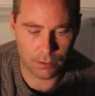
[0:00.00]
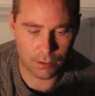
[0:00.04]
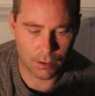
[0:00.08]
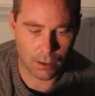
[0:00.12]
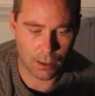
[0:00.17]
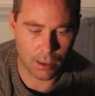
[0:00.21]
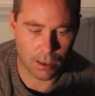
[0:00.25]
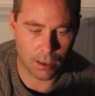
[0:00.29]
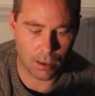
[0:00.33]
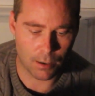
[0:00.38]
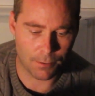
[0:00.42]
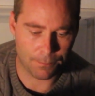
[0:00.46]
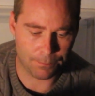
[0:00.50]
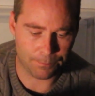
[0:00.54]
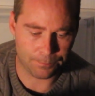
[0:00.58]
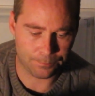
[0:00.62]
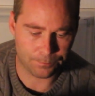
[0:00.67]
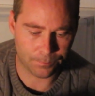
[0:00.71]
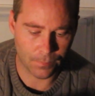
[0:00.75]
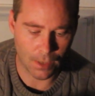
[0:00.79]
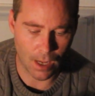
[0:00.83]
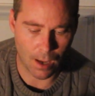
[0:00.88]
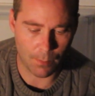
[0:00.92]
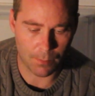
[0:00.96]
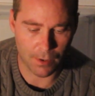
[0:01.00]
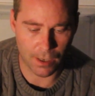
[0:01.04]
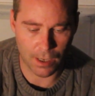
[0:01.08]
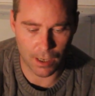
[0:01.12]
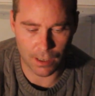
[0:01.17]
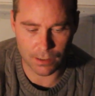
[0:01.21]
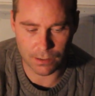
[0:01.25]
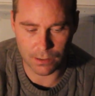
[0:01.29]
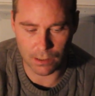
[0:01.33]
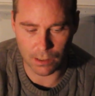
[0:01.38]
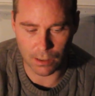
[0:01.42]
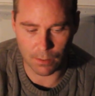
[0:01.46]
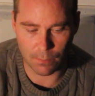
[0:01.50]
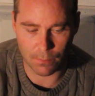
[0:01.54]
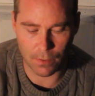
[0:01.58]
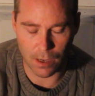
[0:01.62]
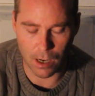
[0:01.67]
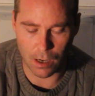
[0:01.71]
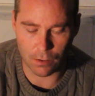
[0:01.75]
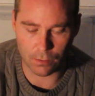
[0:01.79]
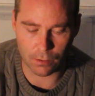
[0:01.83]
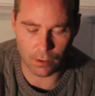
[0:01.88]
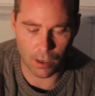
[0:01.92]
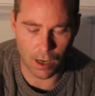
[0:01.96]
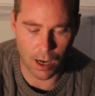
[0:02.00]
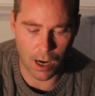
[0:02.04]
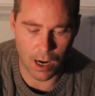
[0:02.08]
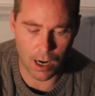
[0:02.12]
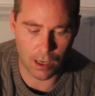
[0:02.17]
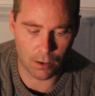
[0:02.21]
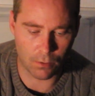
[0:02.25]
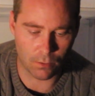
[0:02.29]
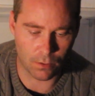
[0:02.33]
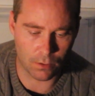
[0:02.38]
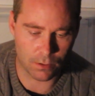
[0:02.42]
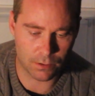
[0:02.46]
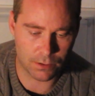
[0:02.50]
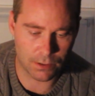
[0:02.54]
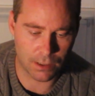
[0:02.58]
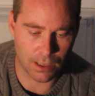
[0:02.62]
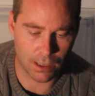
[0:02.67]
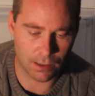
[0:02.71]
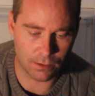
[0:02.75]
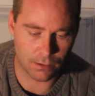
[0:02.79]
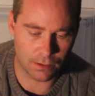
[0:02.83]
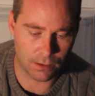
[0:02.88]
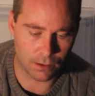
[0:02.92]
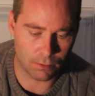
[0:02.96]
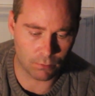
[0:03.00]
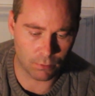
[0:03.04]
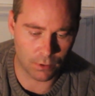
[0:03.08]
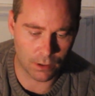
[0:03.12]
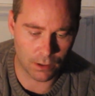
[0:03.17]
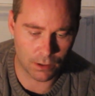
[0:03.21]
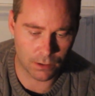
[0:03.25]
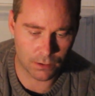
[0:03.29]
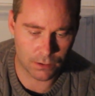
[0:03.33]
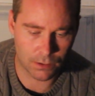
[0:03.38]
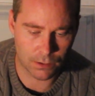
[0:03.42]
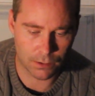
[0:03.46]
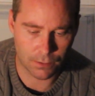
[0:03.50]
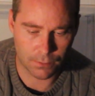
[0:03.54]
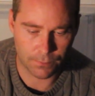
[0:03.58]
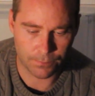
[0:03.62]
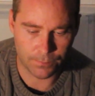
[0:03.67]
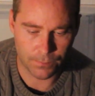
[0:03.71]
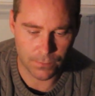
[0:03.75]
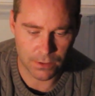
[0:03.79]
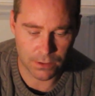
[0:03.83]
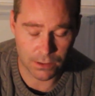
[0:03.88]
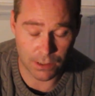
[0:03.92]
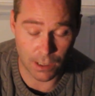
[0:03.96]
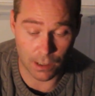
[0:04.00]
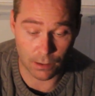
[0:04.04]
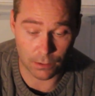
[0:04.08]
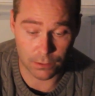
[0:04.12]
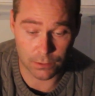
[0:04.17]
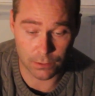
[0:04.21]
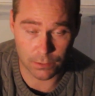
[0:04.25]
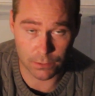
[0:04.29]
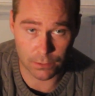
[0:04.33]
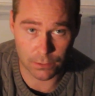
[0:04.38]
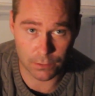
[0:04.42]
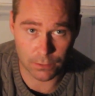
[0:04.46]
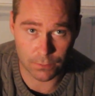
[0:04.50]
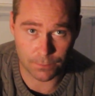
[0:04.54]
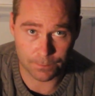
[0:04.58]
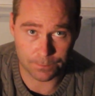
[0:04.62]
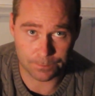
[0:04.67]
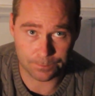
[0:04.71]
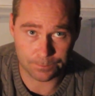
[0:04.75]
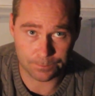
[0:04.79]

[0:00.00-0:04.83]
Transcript: I'm guessing about 9 or 10 degrees Celsius.